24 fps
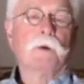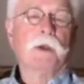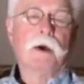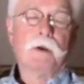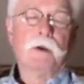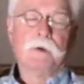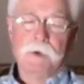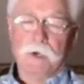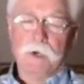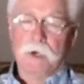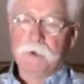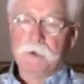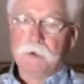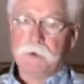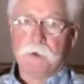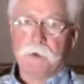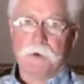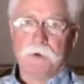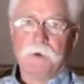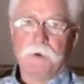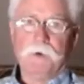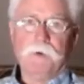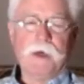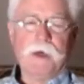So yeah,
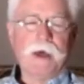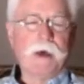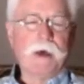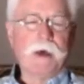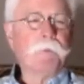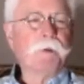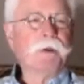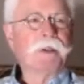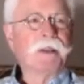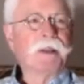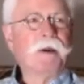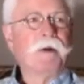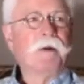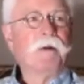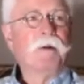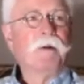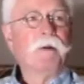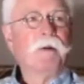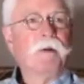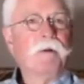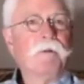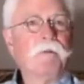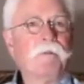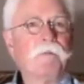judges will do that, but the
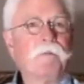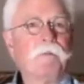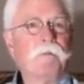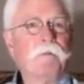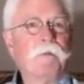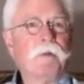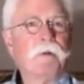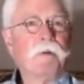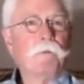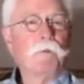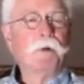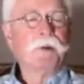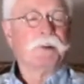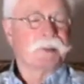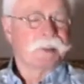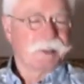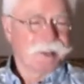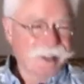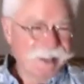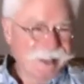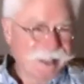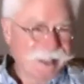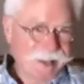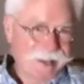
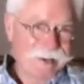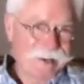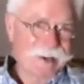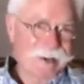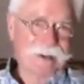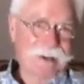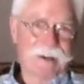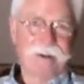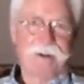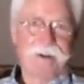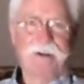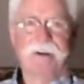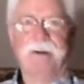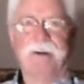resilient